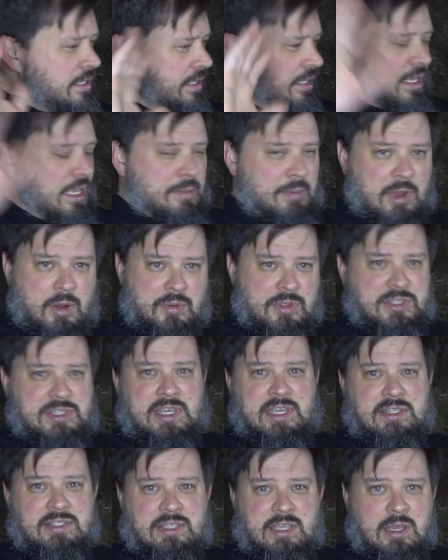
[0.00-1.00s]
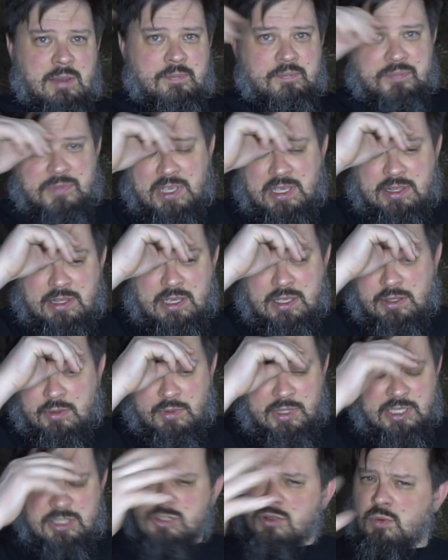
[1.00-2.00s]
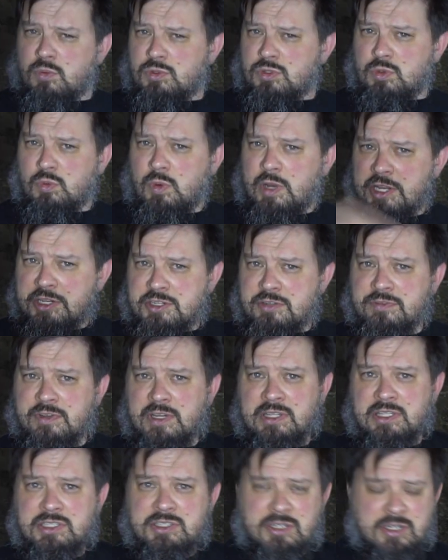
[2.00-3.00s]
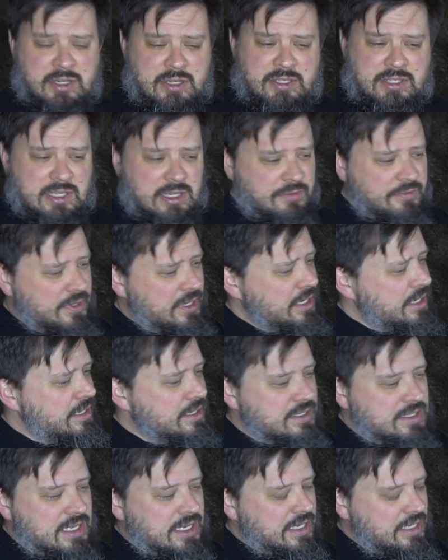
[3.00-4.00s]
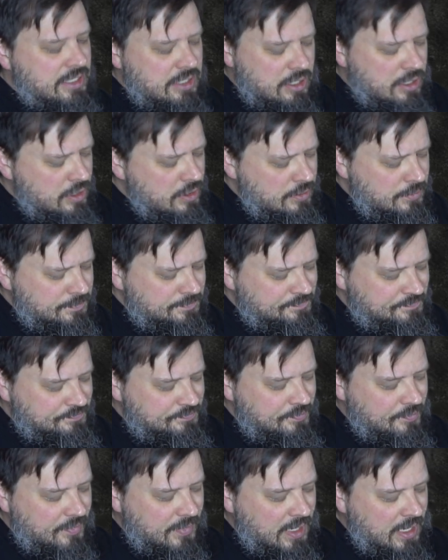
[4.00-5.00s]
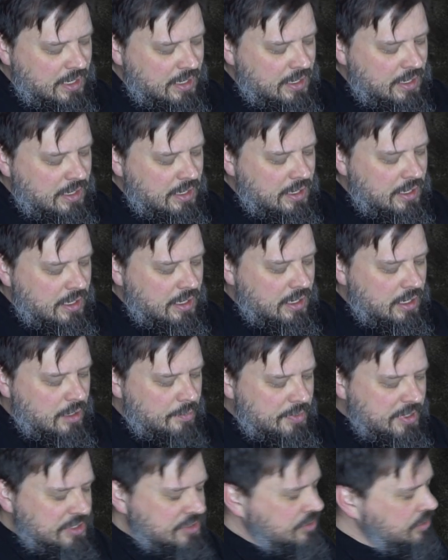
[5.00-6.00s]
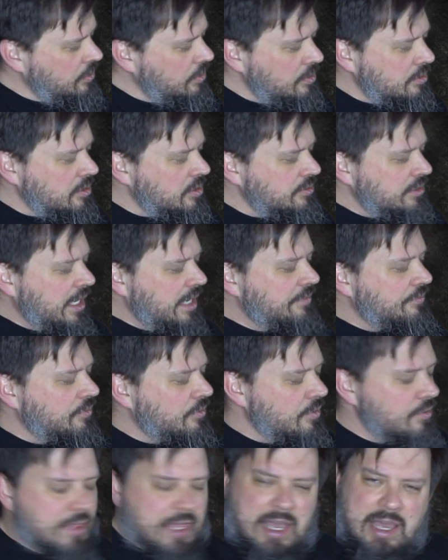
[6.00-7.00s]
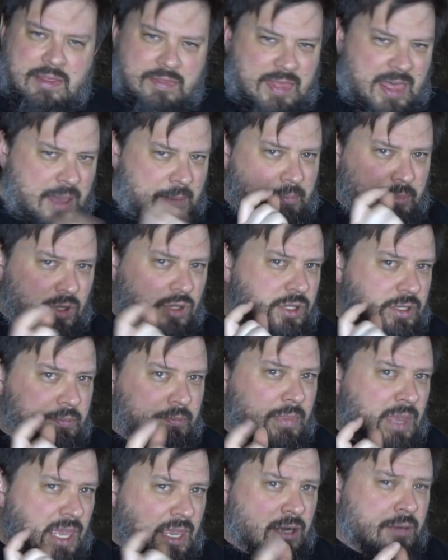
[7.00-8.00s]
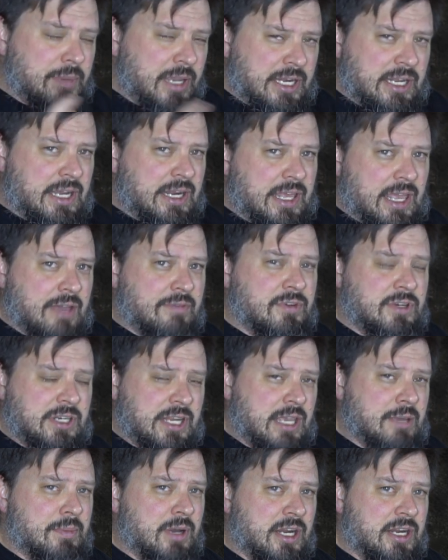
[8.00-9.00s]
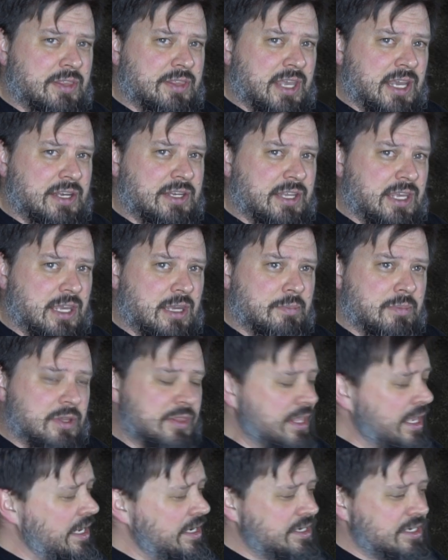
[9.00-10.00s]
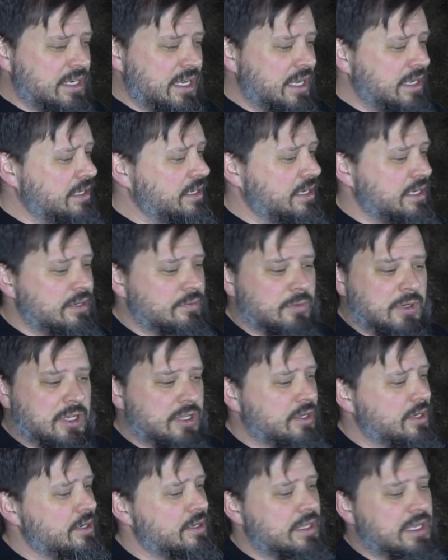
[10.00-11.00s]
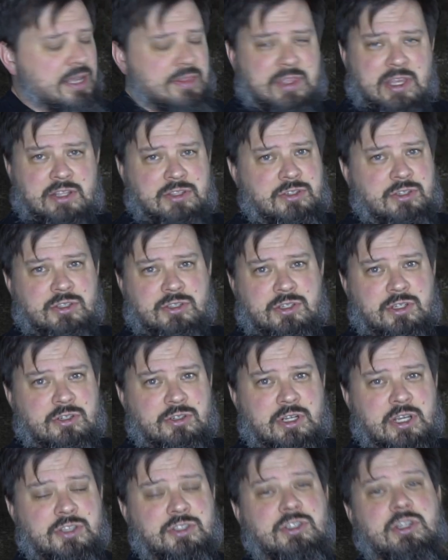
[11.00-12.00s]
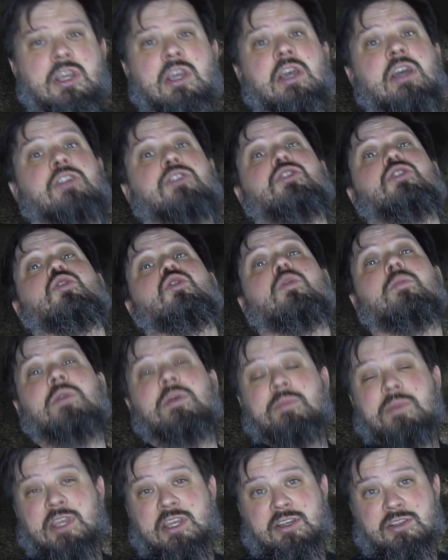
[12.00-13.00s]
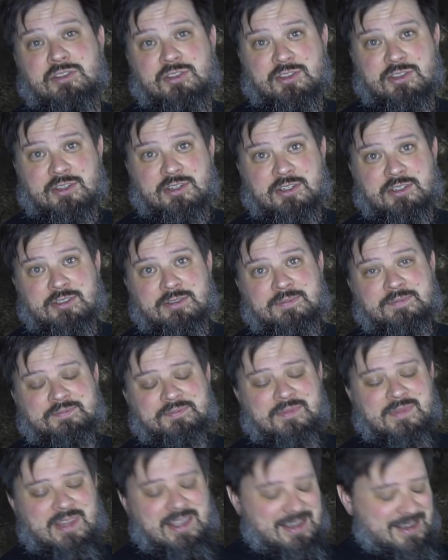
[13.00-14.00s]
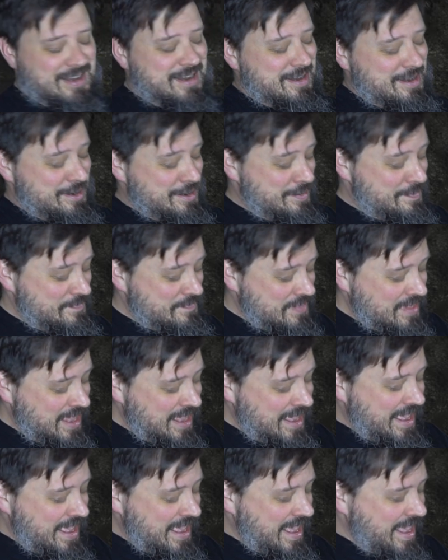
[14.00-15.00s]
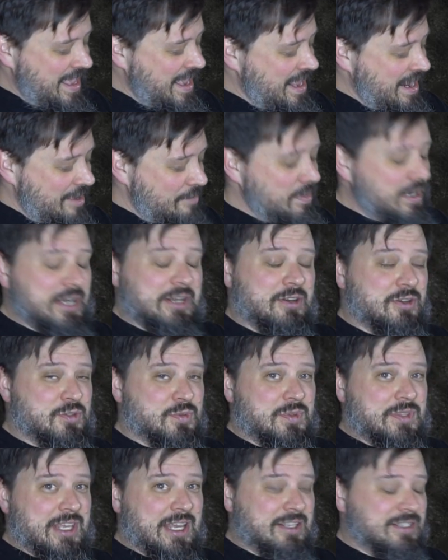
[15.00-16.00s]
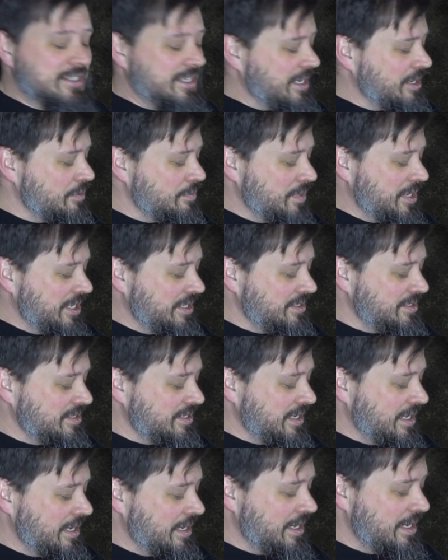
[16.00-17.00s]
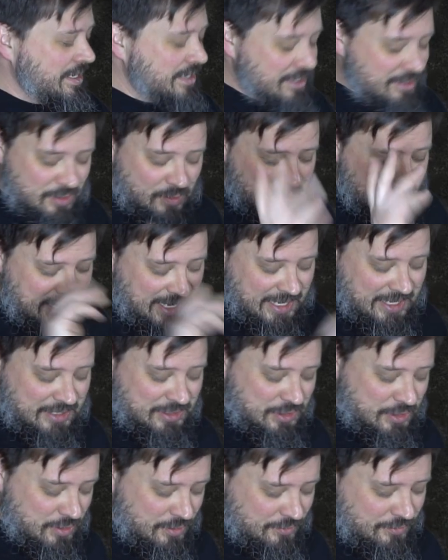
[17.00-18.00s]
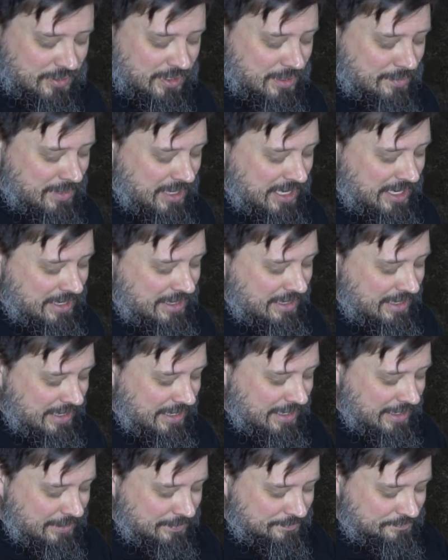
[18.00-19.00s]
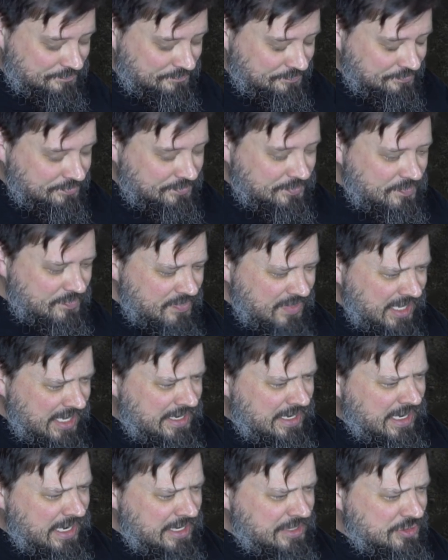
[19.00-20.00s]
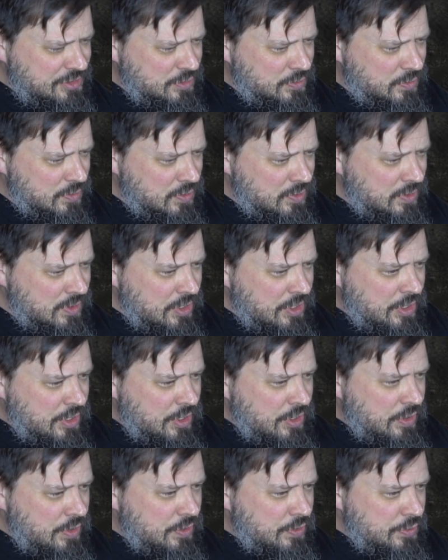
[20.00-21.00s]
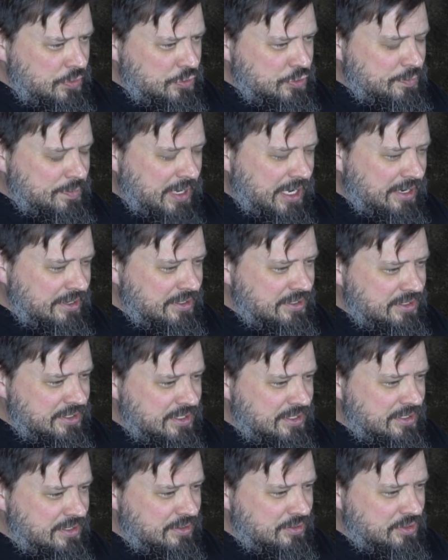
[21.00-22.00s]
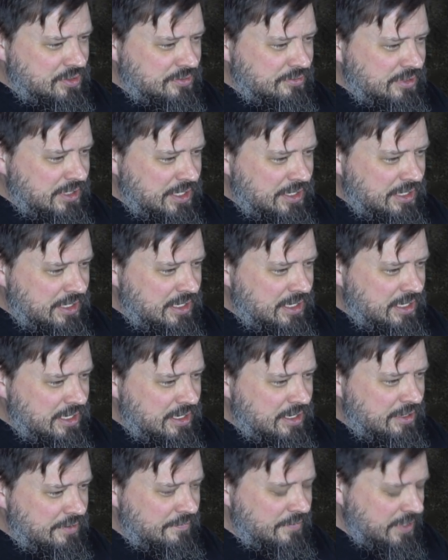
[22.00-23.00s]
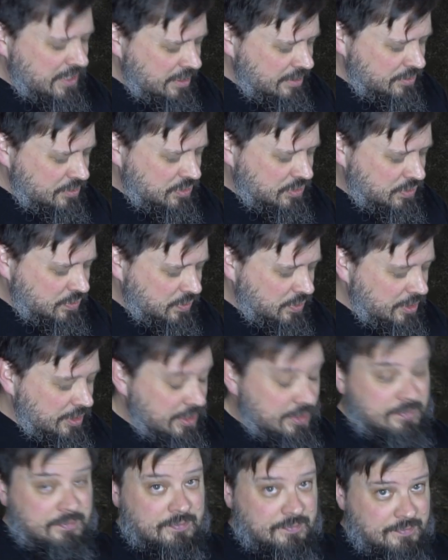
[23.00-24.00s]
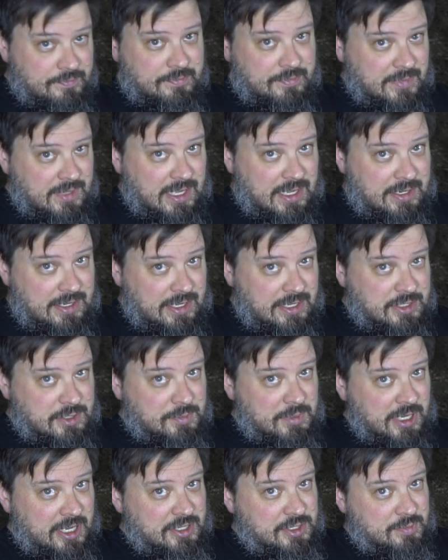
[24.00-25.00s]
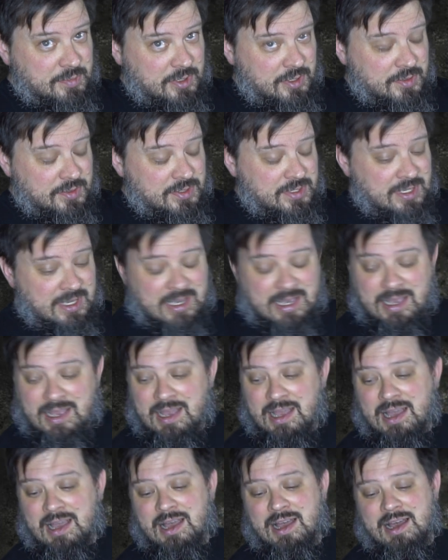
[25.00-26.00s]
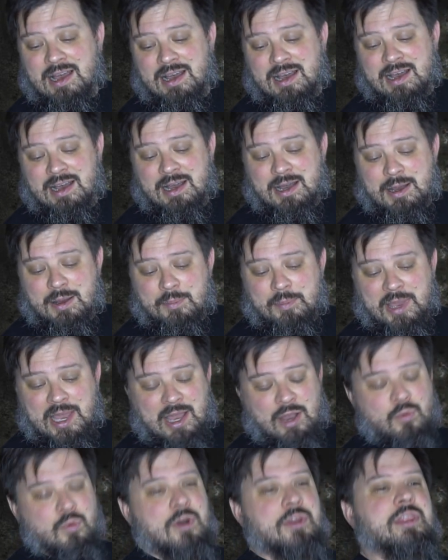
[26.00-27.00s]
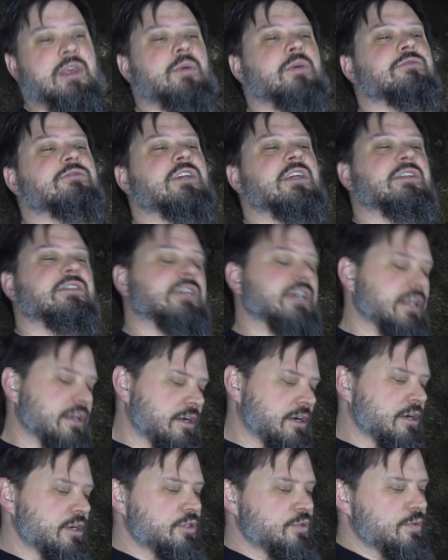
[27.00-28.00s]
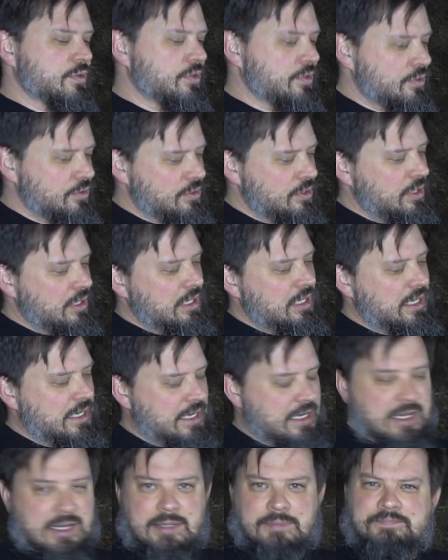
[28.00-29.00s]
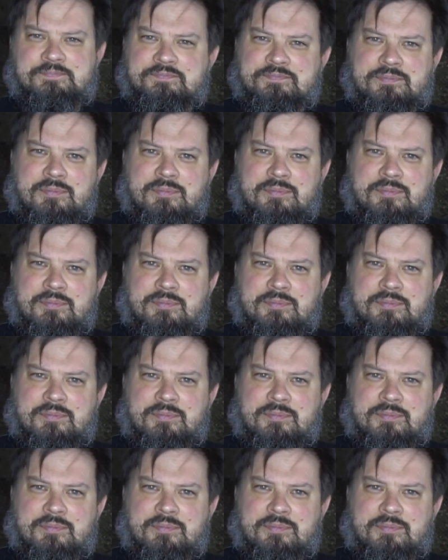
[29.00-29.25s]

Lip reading: came out with his hands up, and they were like, so why'd you finally turn yourself in? And he's like, a pistol or a rifle, that bullet may or may not have your name on it that day, but that shotgun, when you hear that, that's just addressed to whom it may concern. And everybody knows what that sound means. Another quick anecdote, a friend of mine in high school whose parents used to run a video store, that dates me, I suppose, back when they would run credit cards with those little